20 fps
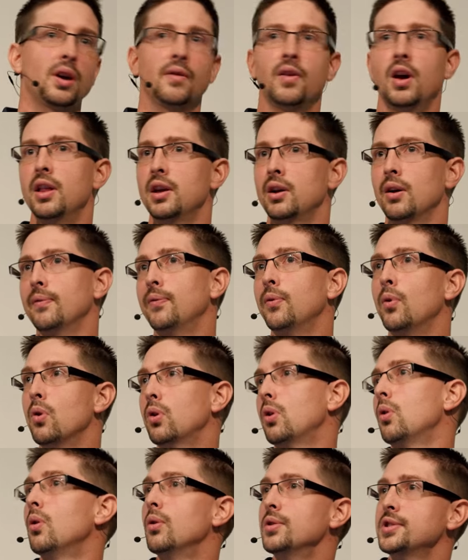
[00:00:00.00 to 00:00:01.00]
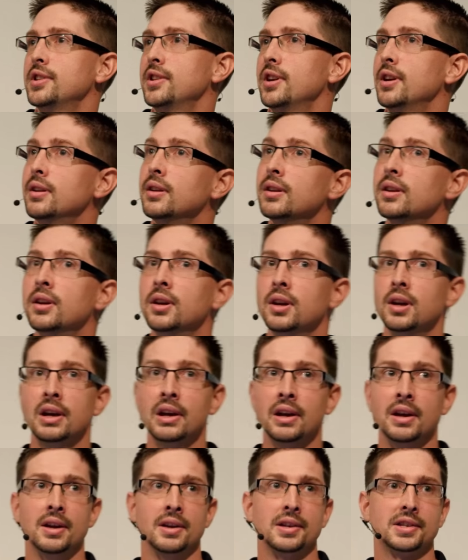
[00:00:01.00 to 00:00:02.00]
I've only got 4 cores in it,
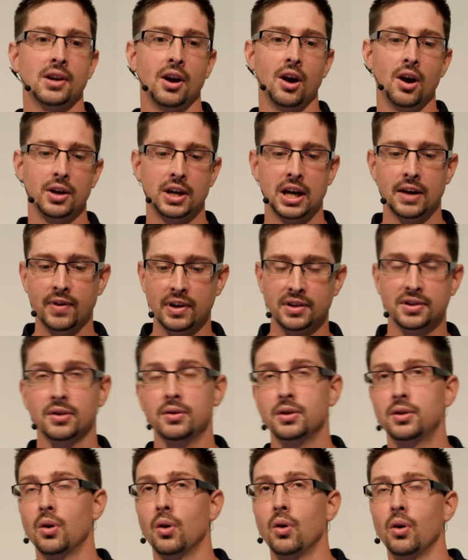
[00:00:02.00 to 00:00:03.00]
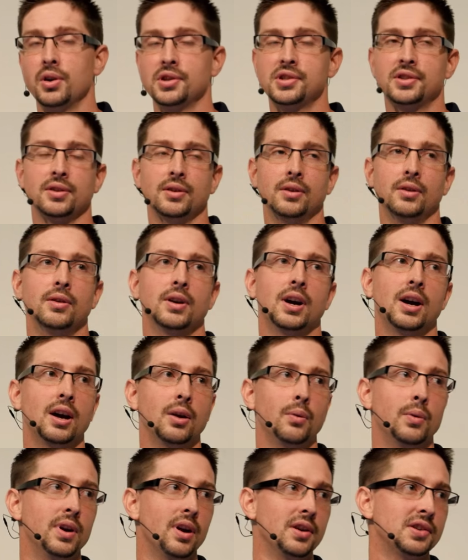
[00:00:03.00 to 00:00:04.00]
so giving 2 cores to
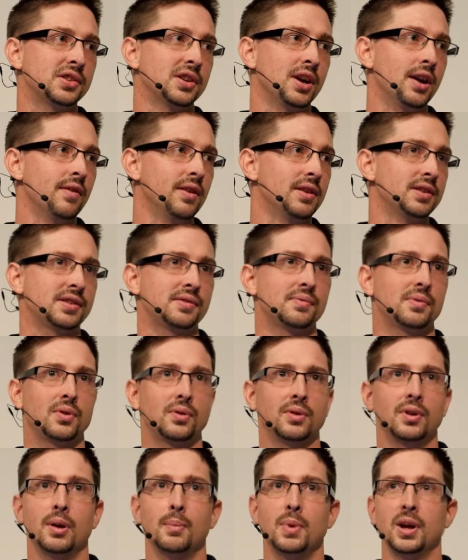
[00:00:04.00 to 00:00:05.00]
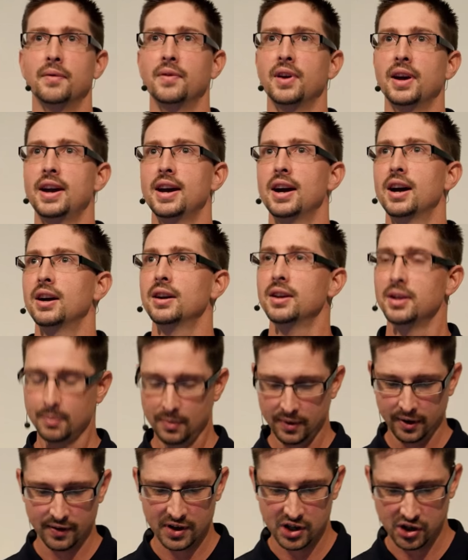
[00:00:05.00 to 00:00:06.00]
Windows Server is a bit of
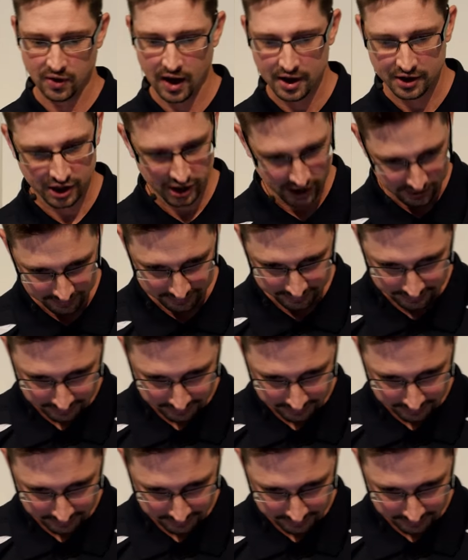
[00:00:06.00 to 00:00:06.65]
a stretch.